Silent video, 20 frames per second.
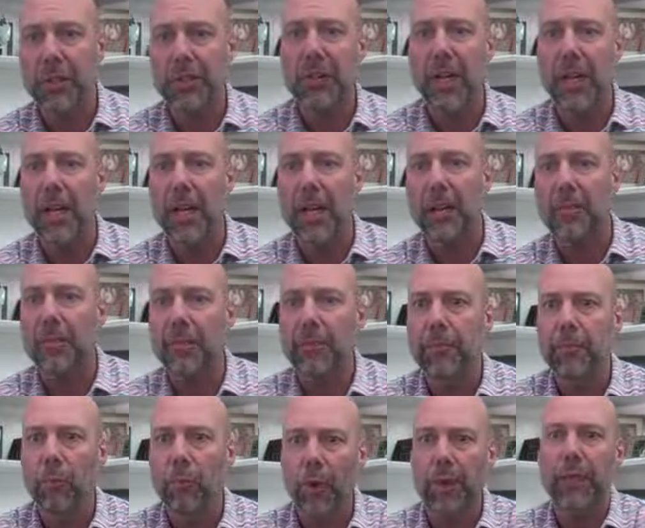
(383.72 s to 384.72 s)
team
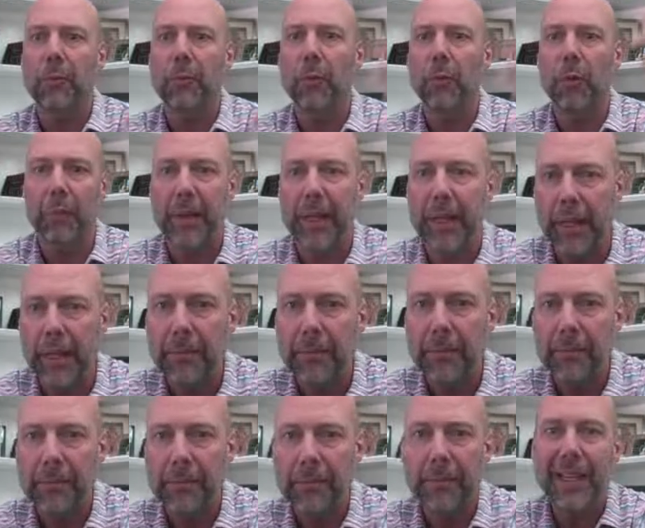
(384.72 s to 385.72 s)
working with me
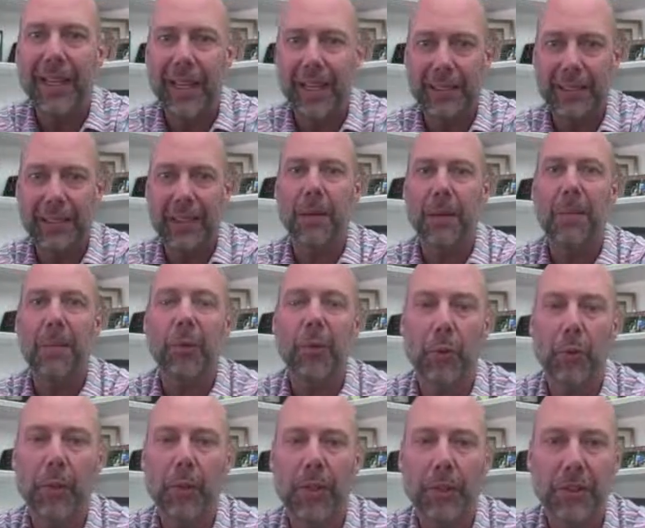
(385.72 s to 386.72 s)
as I come up
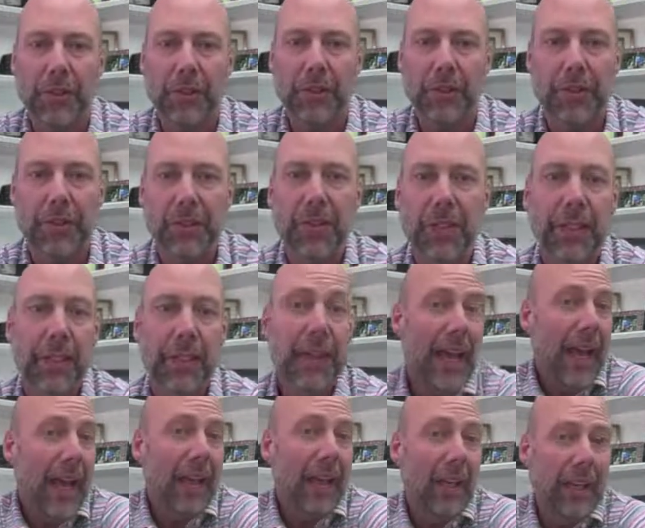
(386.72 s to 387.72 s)
with questions.
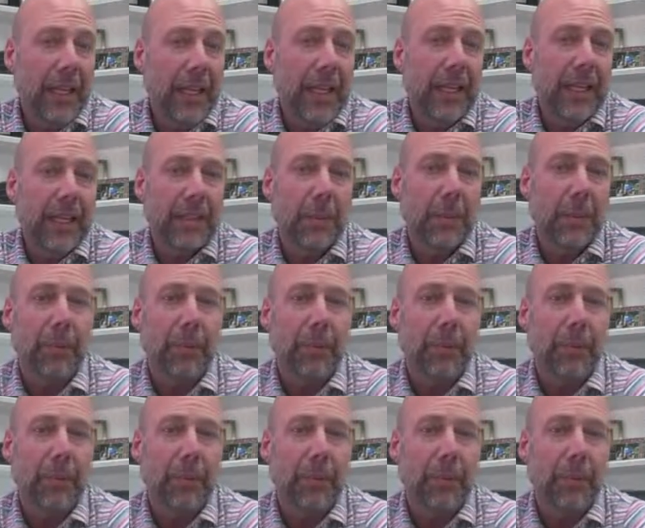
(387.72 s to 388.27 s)
I look at it as a